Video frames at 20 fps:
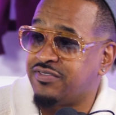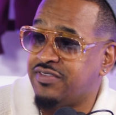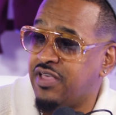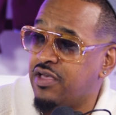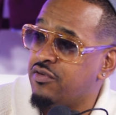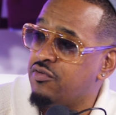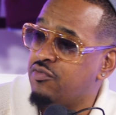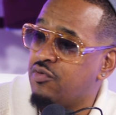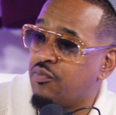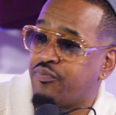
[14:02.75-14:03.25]

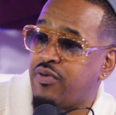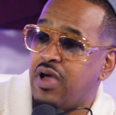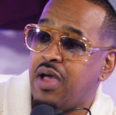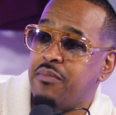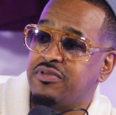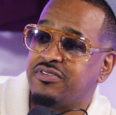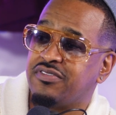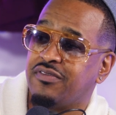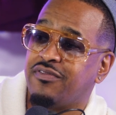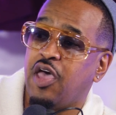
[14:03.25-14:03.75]
sell you the
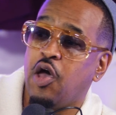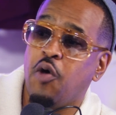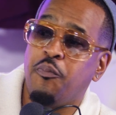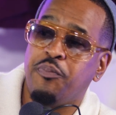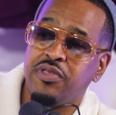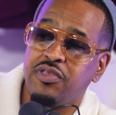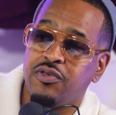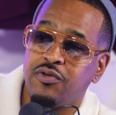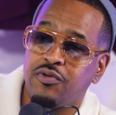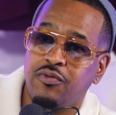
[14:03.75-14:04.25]
promise of
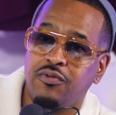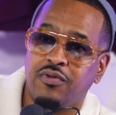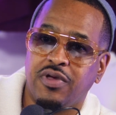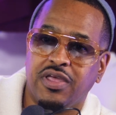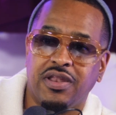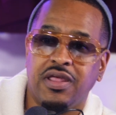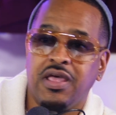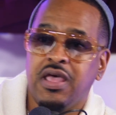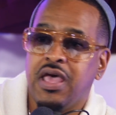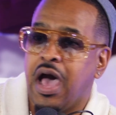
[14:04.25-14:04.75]
helping you
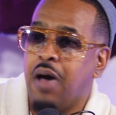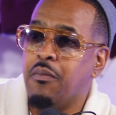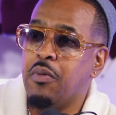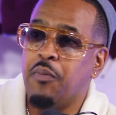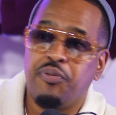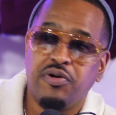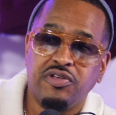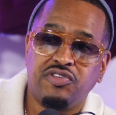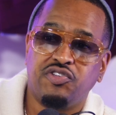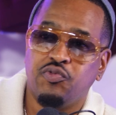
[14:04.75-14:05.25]
and I'm gonna
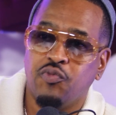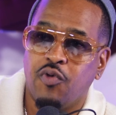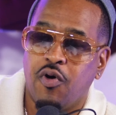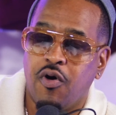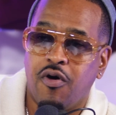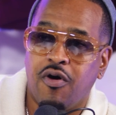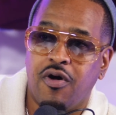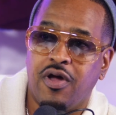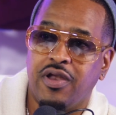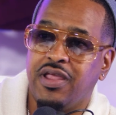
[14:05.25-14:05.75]
put you
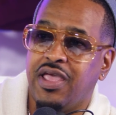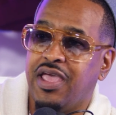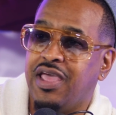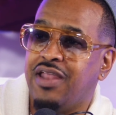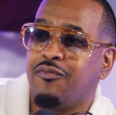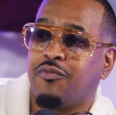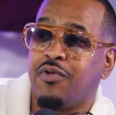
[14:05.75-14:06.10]
on, and